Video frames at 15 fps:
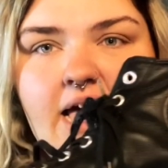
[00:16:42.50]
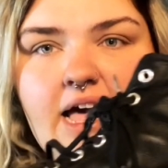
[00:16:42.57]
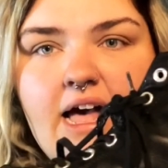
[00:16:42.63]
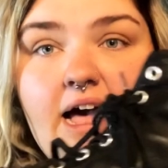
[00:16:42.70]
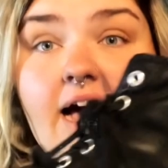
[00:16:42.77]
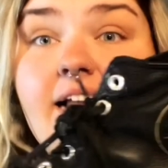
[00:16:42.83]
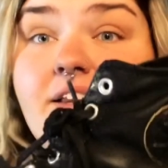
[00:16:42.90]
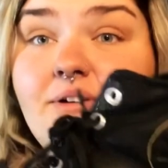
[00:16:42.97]

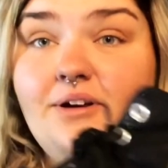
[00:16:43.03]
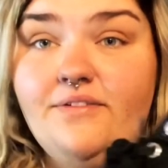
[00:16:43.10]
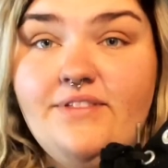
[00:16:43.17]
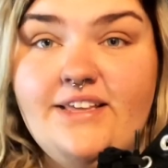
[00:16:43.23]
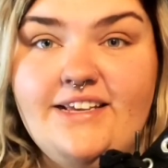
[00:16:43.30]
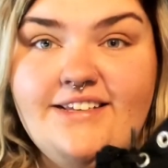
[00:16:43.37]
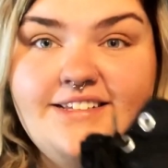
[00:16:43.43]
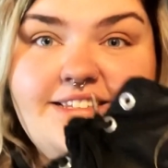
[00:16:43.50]
I do have
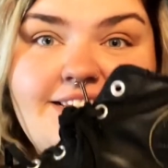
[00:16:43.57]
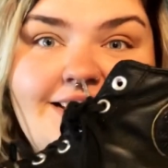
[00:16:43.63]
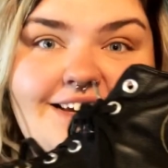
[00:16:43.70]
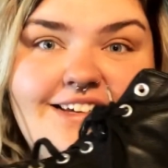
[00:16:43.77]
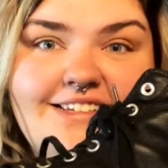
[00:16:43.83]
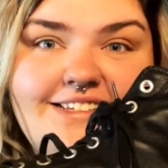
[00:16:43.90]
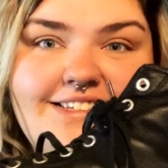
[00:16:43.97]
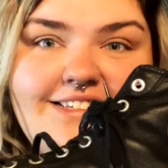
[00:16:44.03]
these,
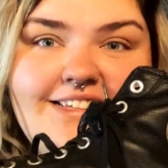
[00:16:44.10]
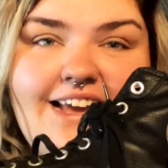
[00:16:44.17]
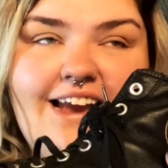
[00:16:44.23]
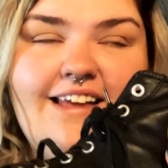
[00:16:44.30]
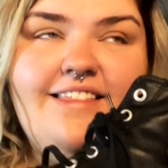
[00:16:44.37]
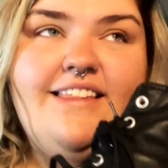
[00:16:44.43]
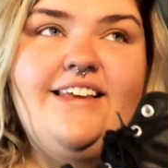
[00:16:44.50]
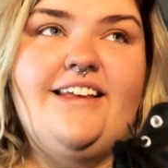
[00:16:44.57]
yes.
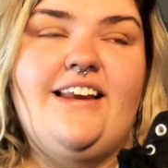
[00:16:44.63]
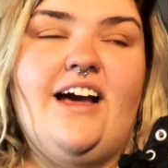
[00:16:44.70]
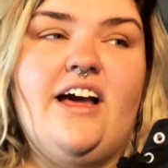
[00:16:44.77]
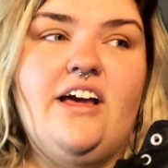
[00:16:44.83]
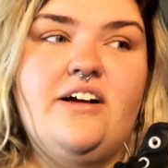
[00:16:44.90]
And then I